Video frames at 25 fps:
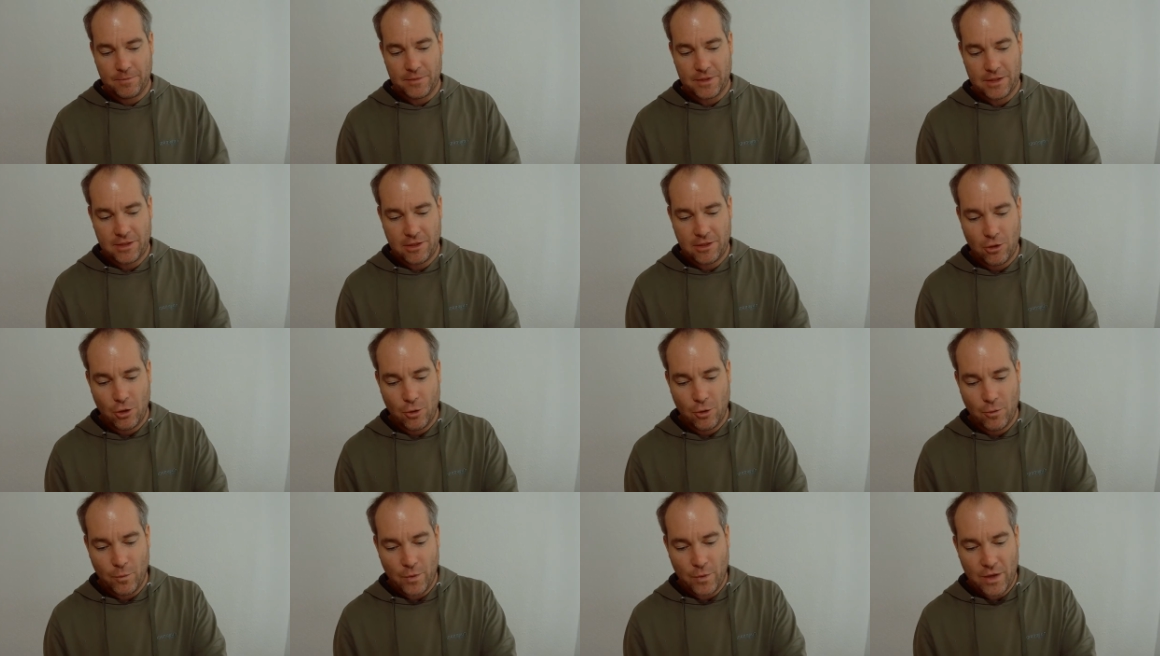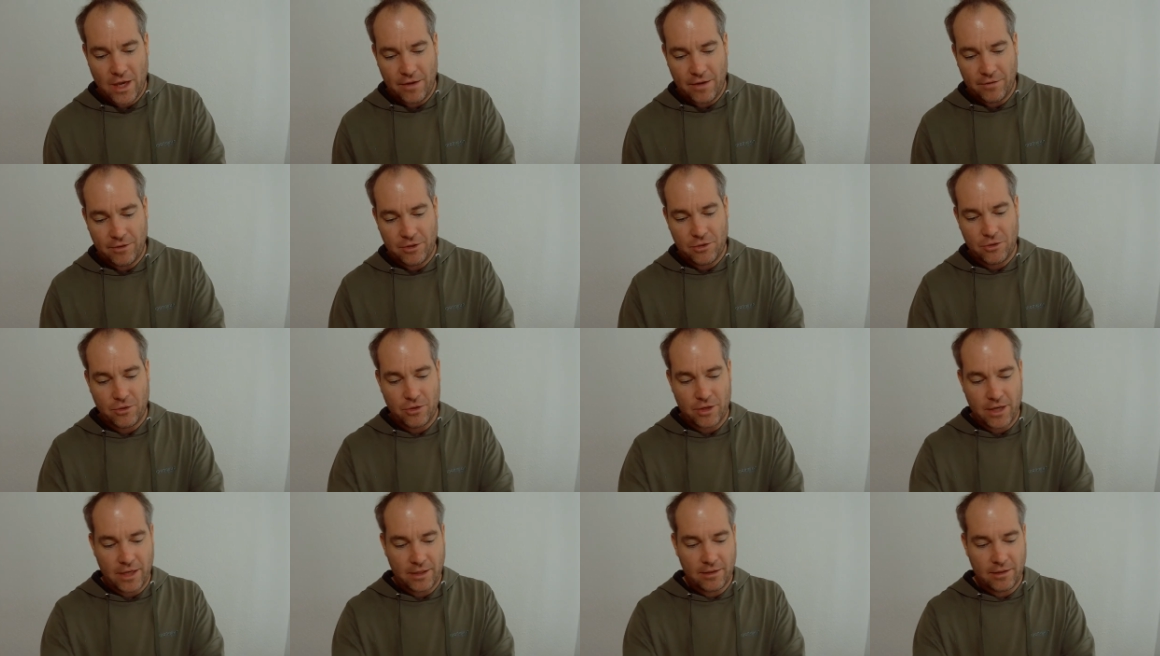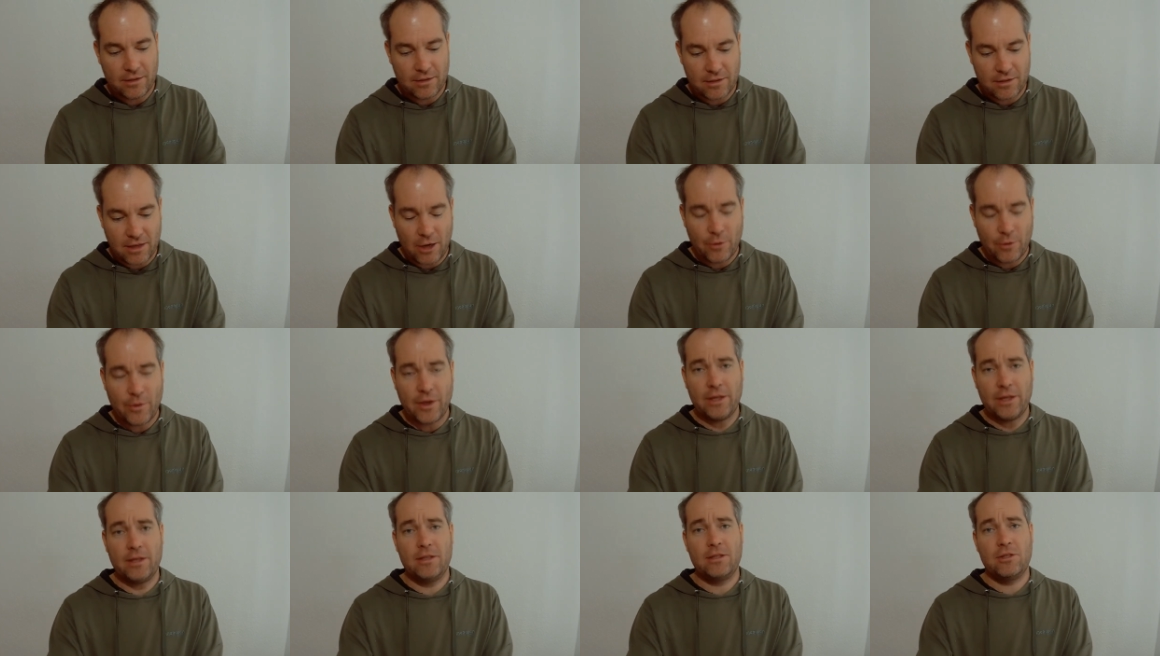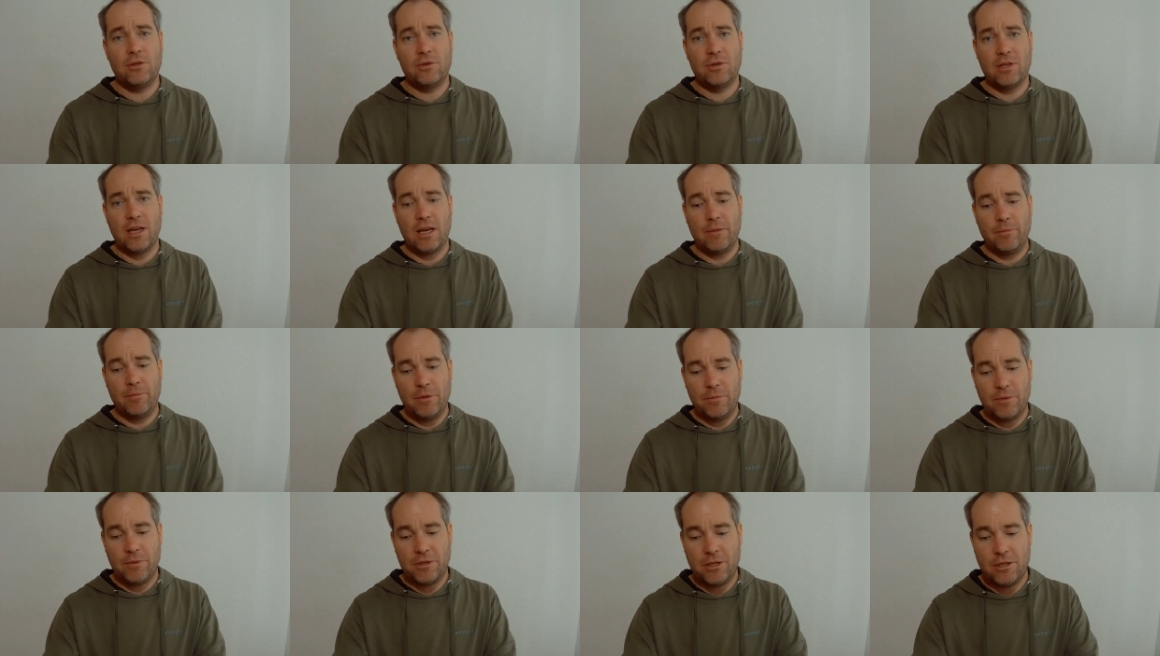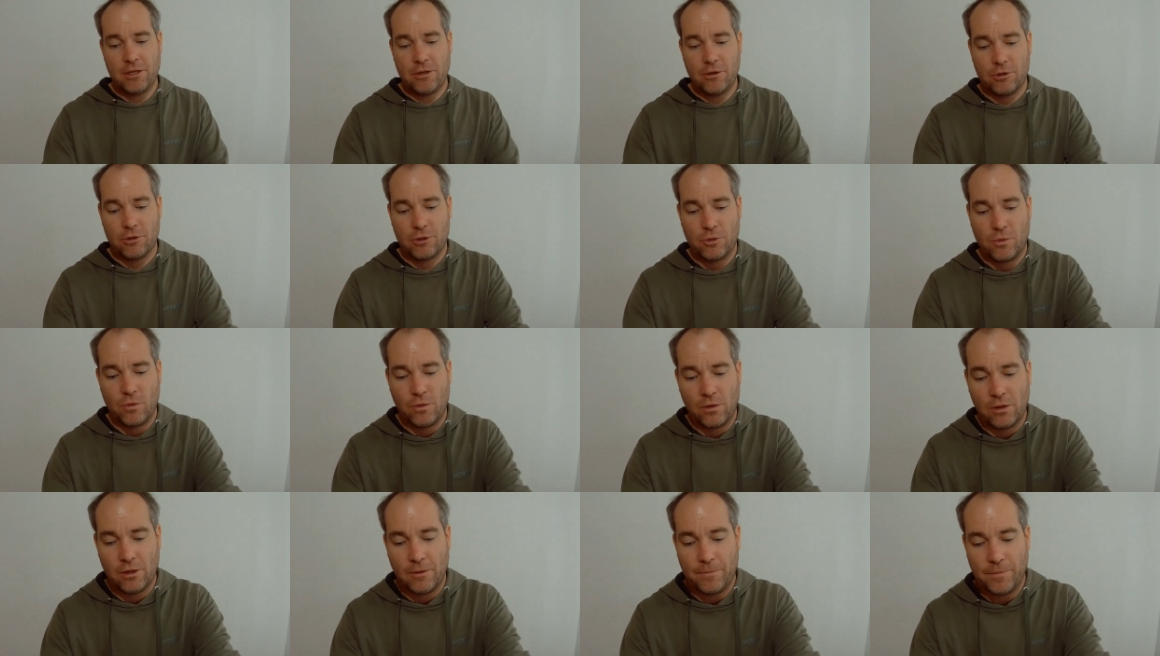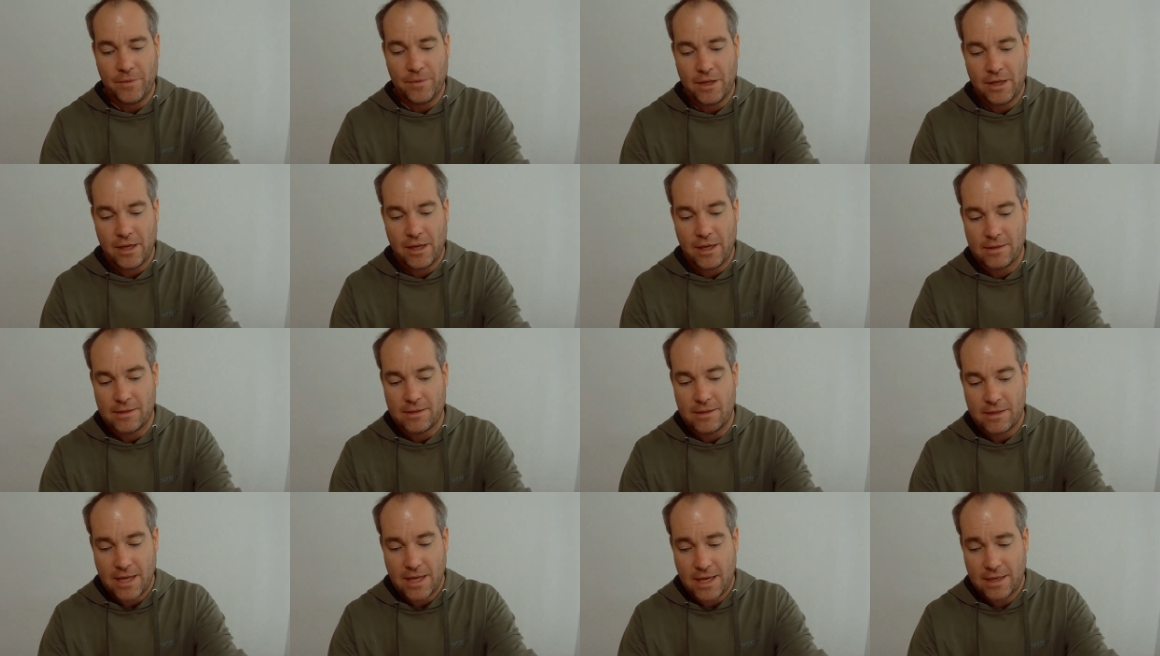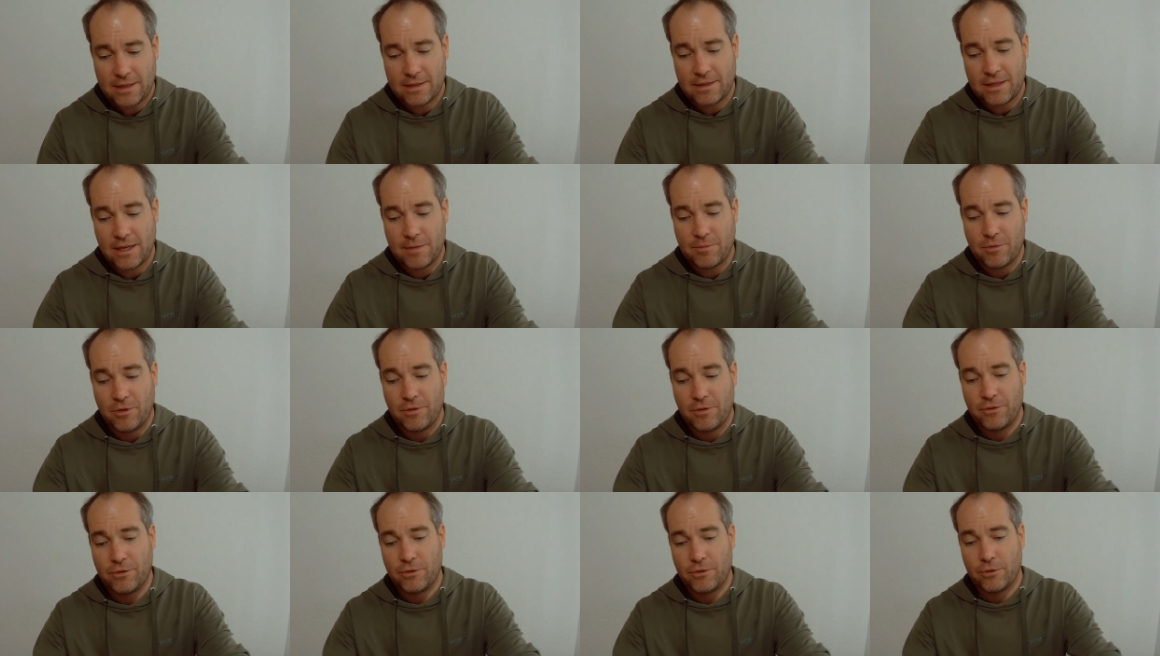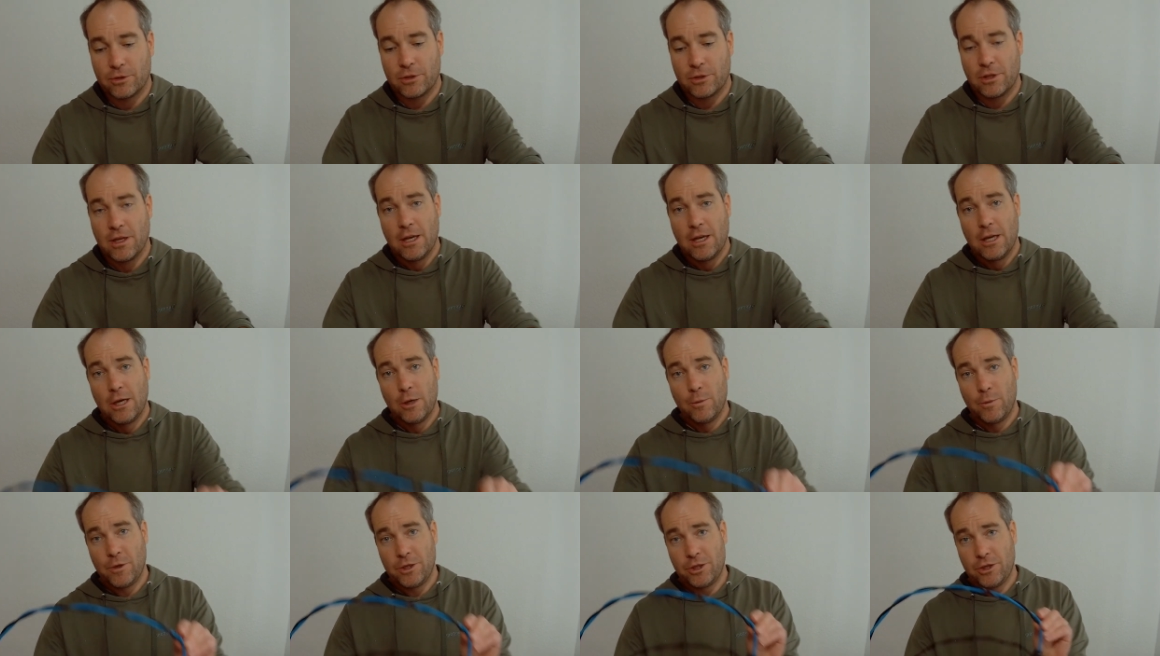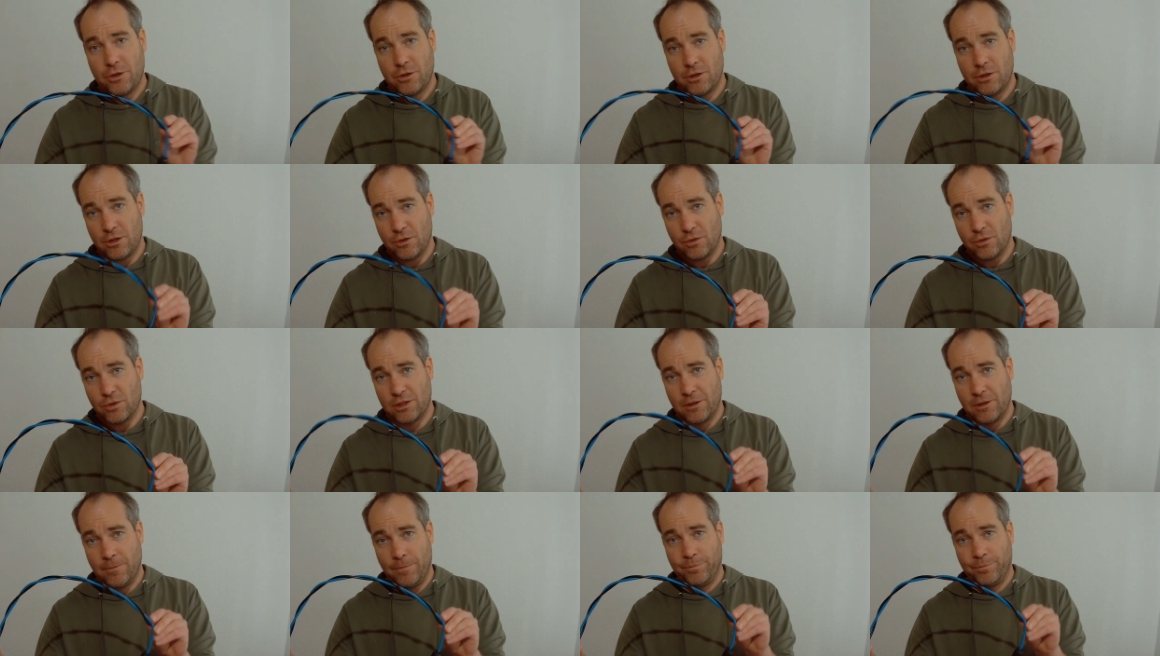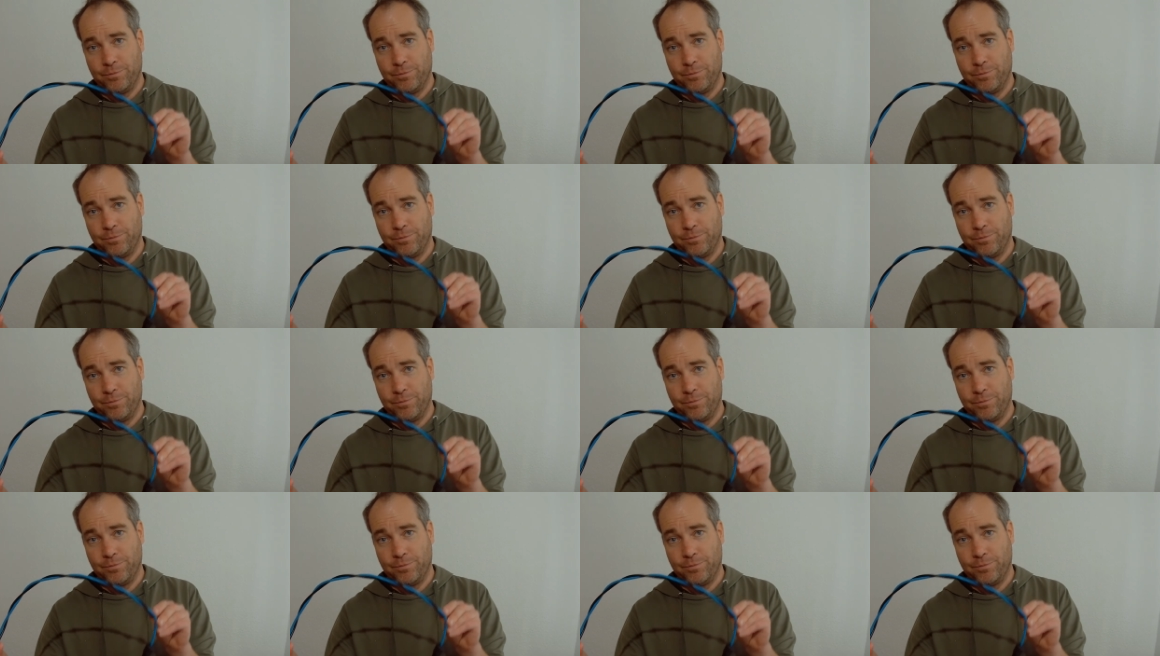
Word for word: So we have to connect it directly to the MPPT controller, and as the next step, of course, we should use